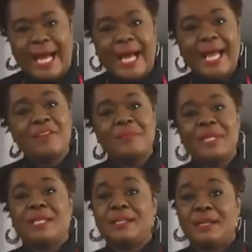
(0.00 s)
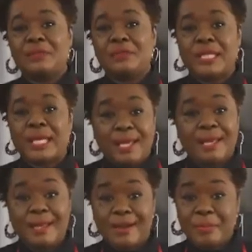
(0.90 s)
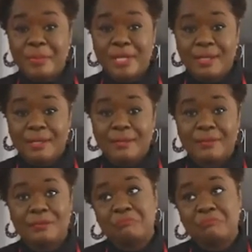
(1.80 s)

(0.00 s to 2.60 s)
I have been in love with AARP